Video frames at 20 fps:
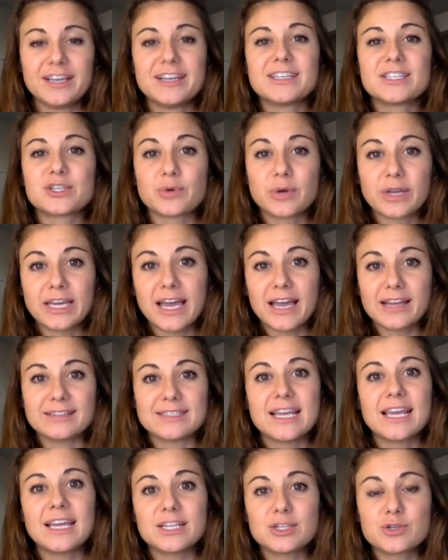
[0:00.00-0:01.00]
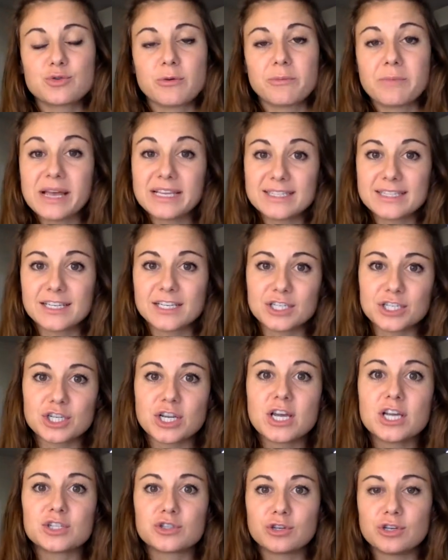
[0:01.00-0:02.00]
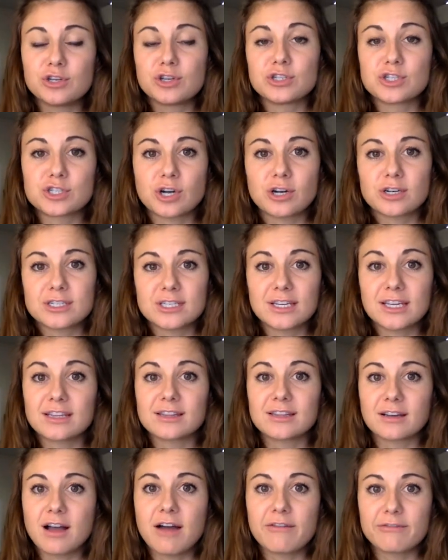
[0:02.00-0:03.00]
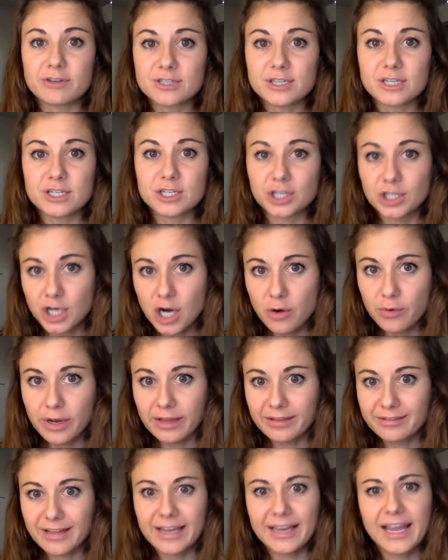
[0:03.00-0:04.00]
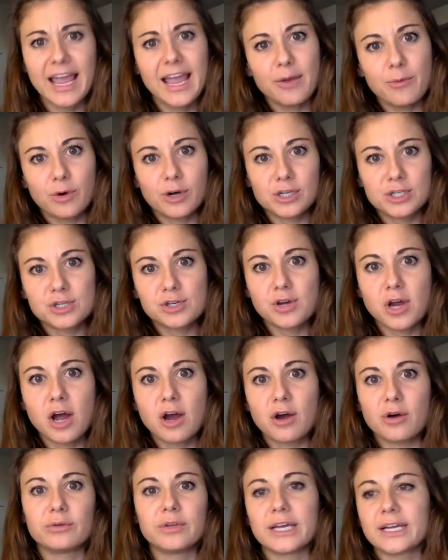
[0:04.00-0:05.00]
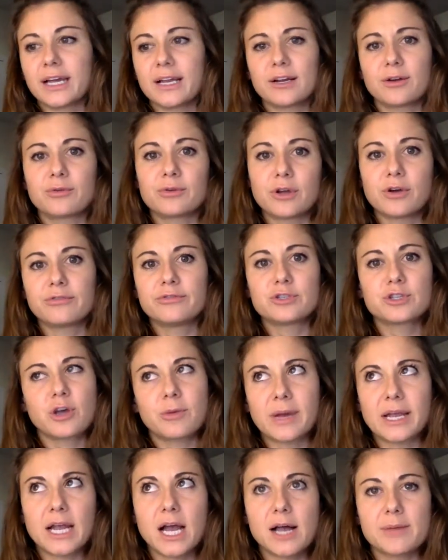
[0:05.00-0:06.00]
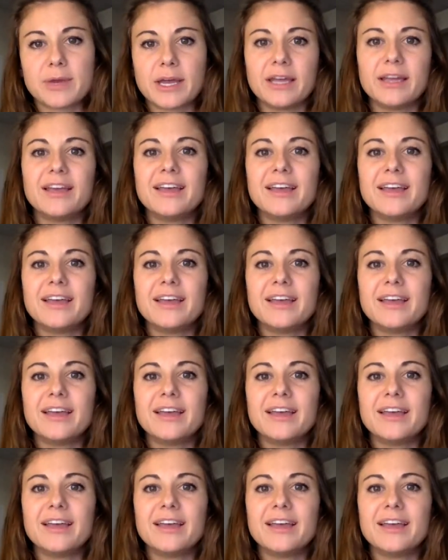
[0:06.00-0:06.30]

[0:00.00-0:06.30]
So again, take it to a message so that you can start to get the conversation going. Like, hey, where did you go? Like, I don't know if you saw my comment.